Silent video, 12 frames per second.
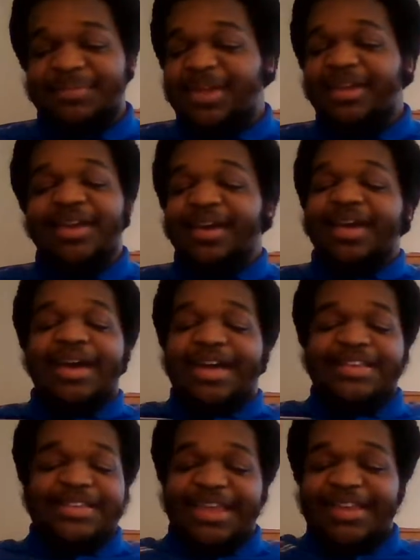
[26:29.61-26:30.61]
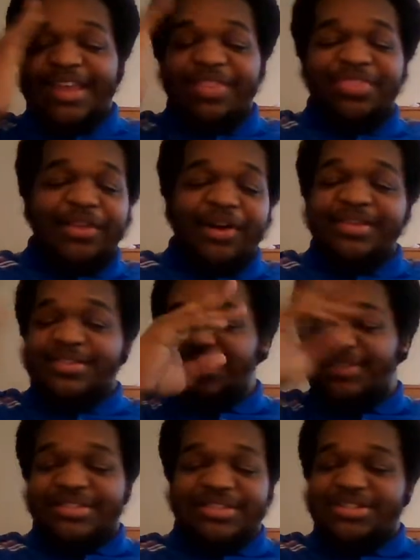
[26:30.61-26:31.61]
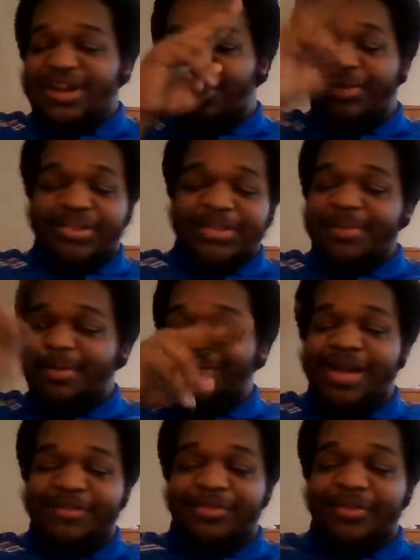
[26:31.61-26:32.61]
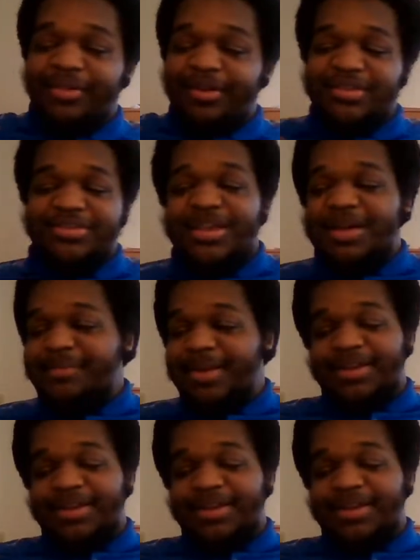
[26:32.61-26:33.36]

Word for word: I mean, I just had that thought just jogging in my mind for a long time,